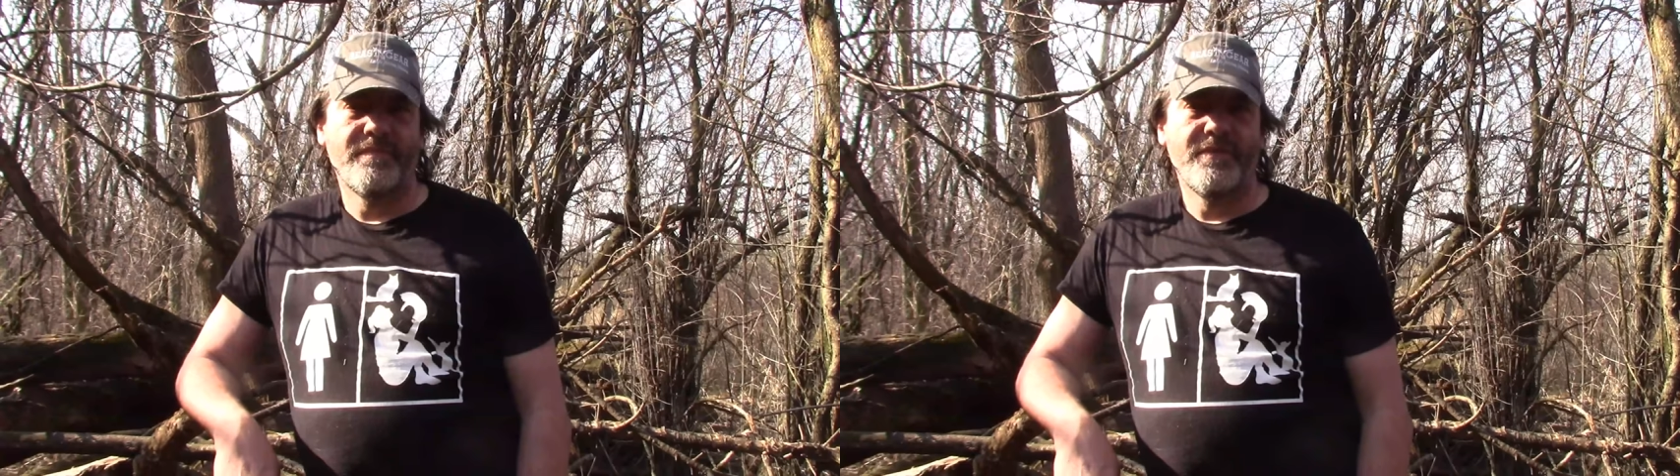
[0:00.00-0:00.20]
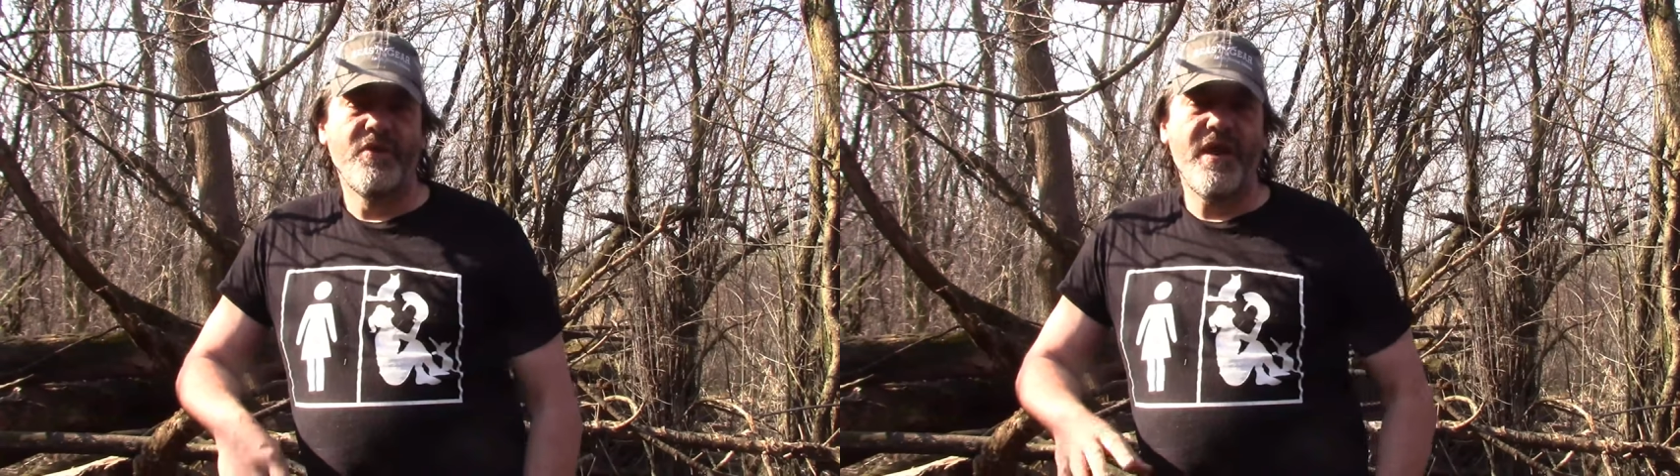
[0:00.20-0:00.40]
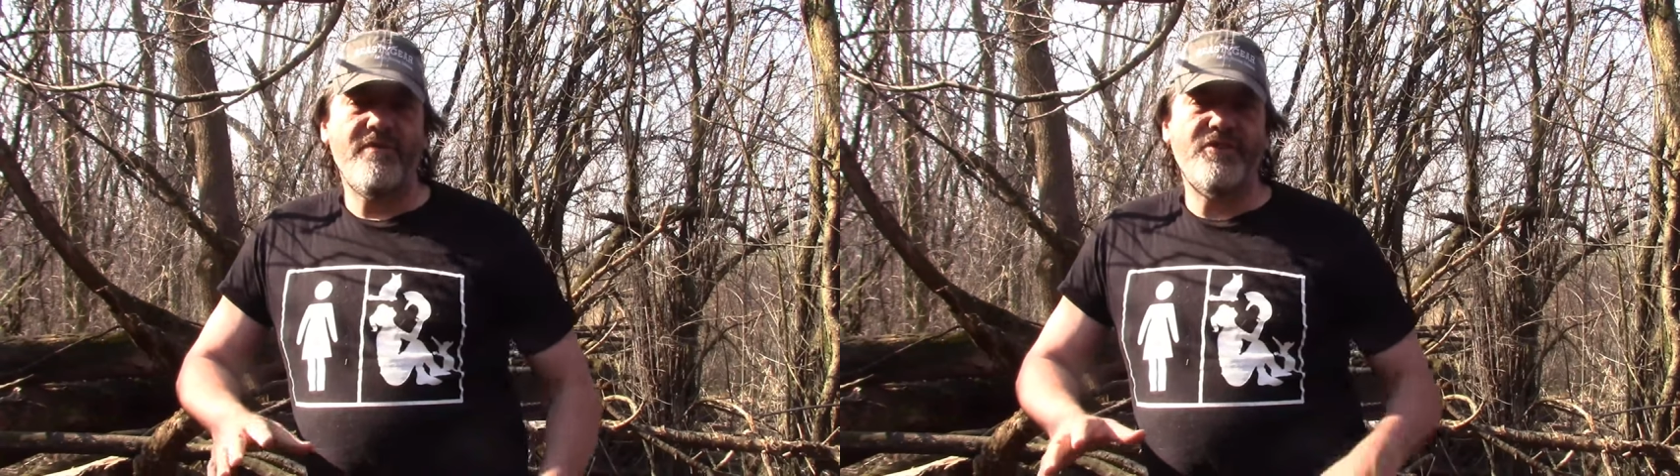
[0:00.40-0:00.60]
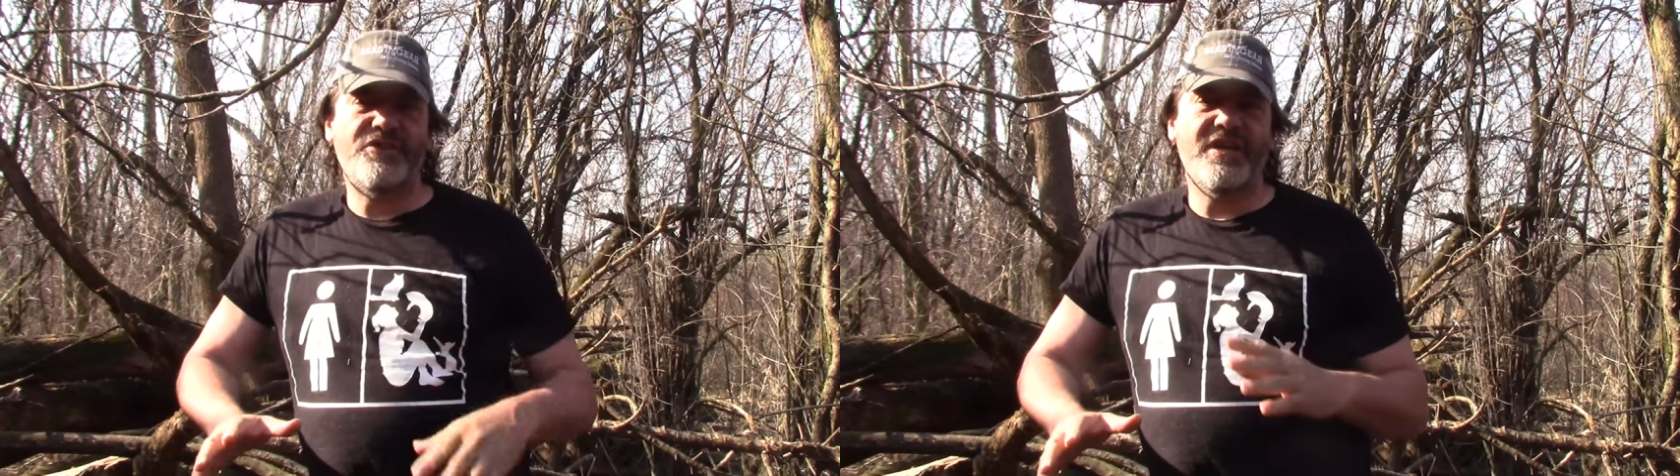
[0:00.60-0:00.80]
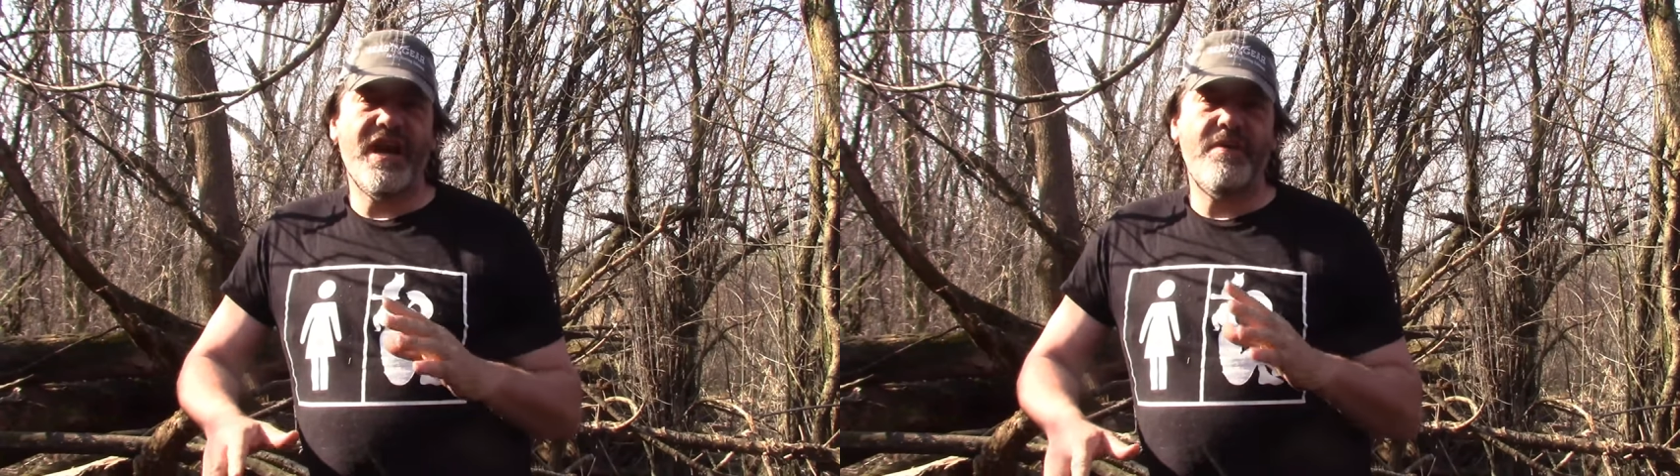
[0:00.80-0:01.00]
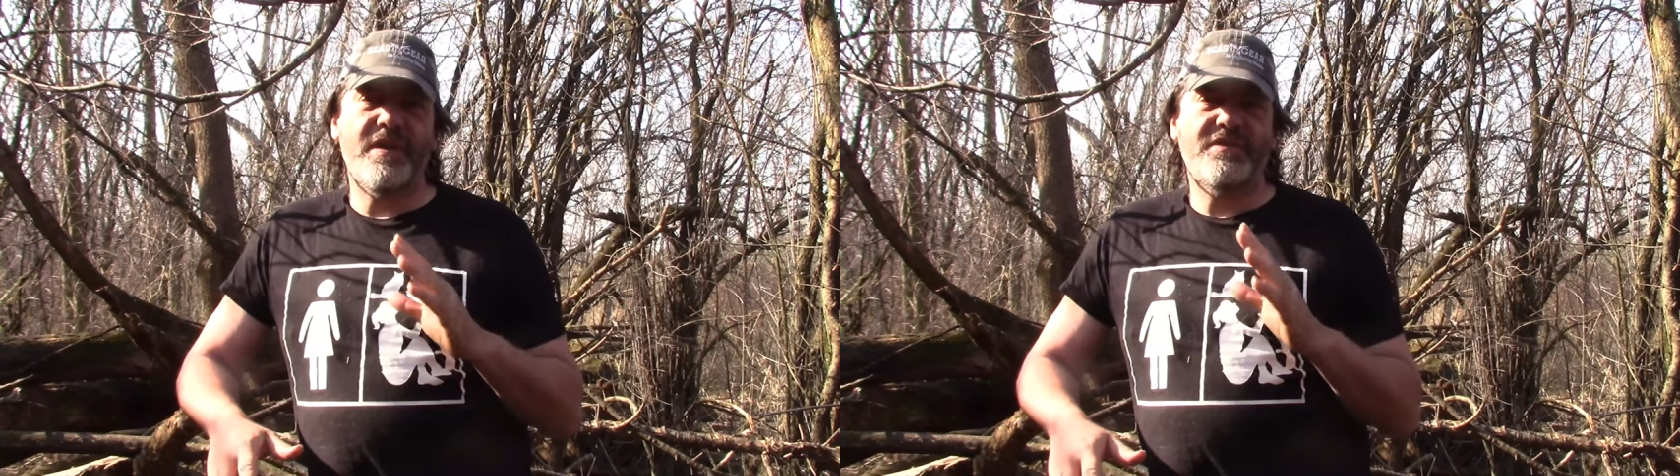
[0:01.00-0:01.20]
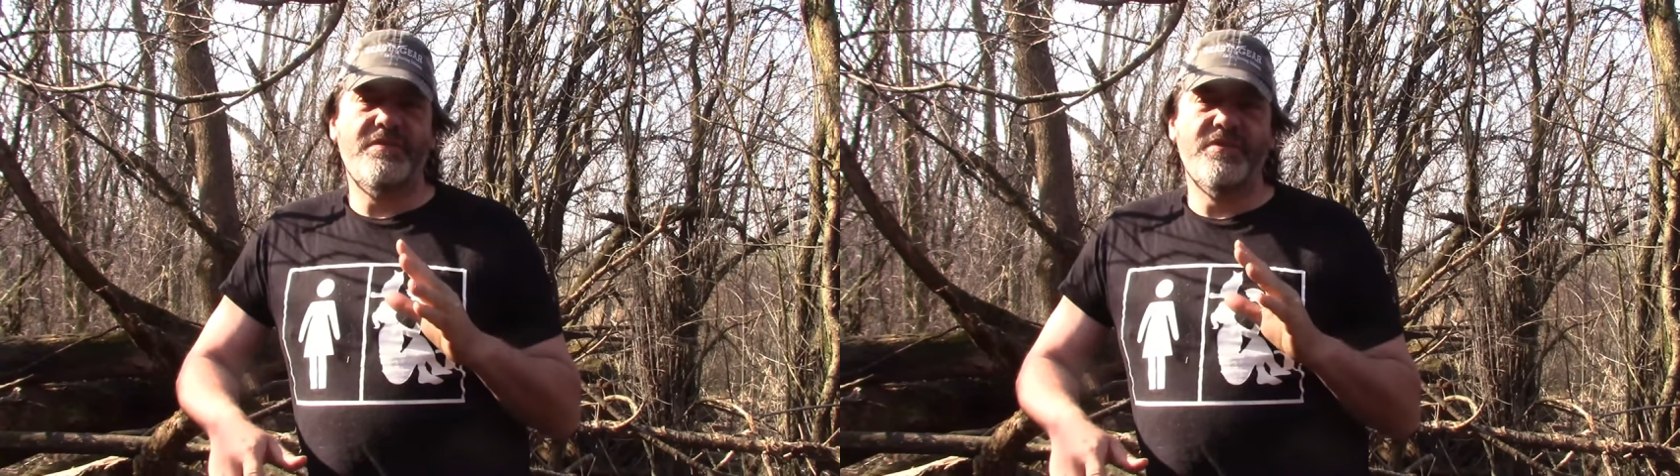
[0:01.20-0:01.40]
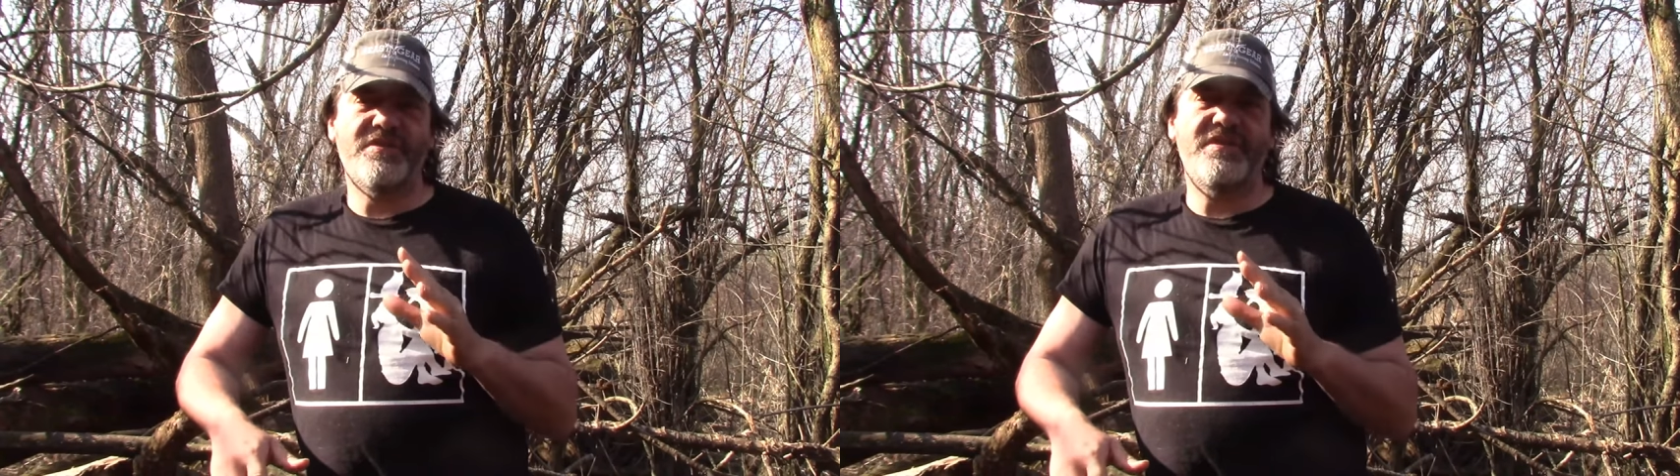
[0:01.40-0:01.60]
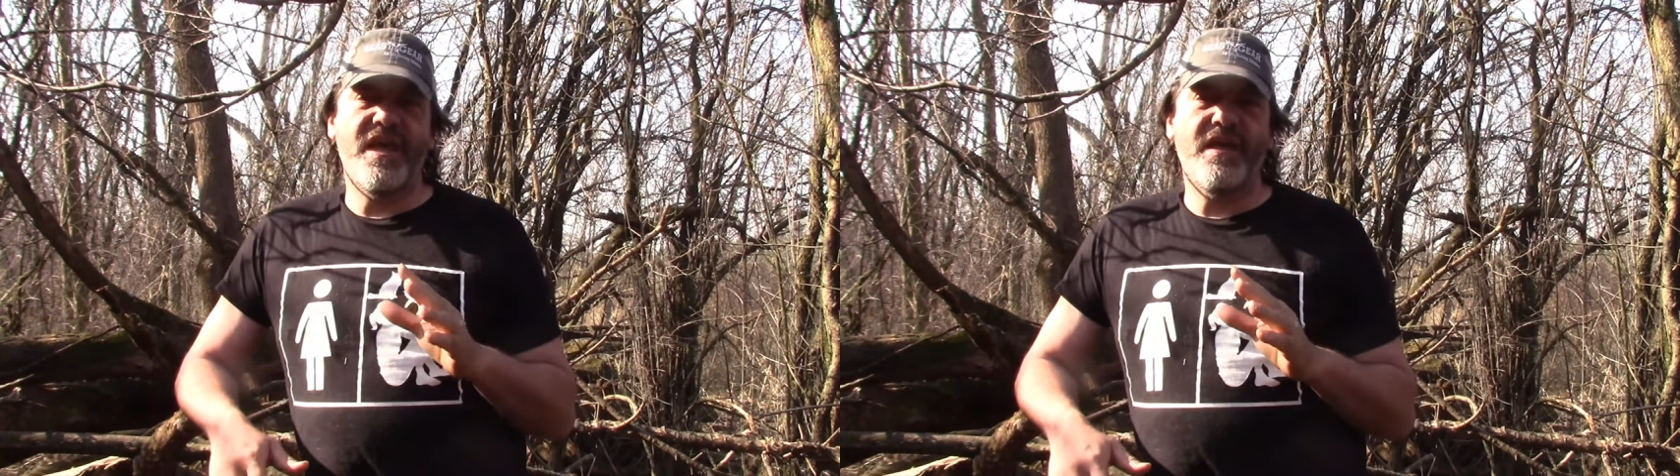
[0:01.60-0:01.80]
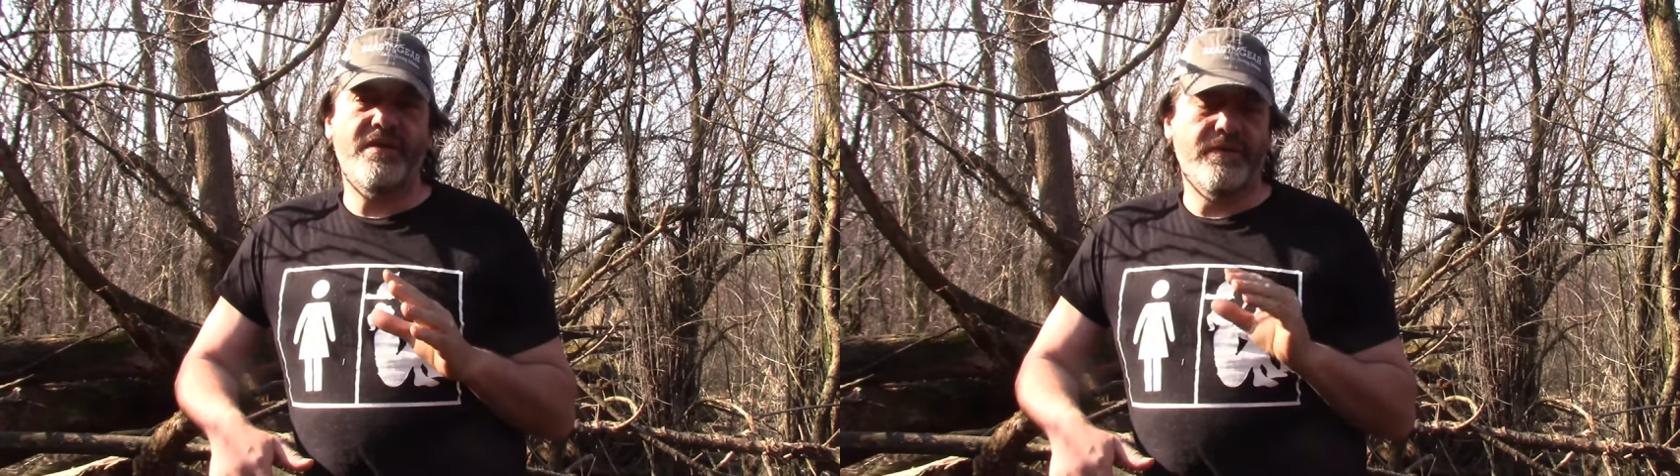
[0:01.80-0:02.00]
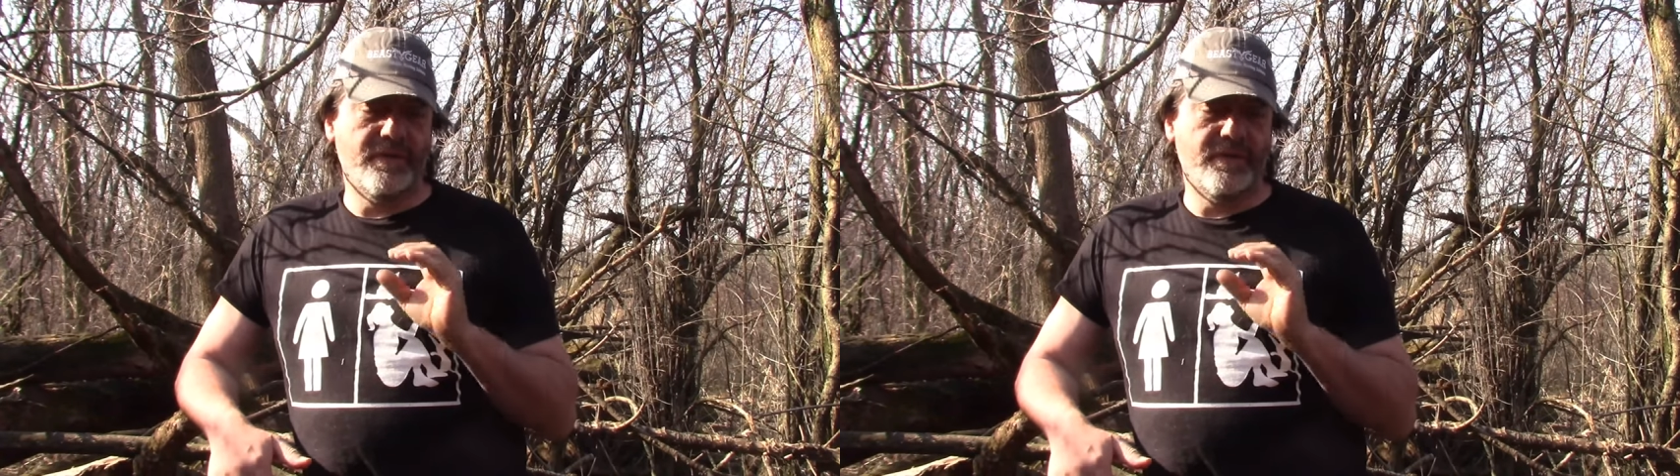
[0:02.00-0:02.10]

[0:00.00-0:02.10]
Your average guy makes the mistake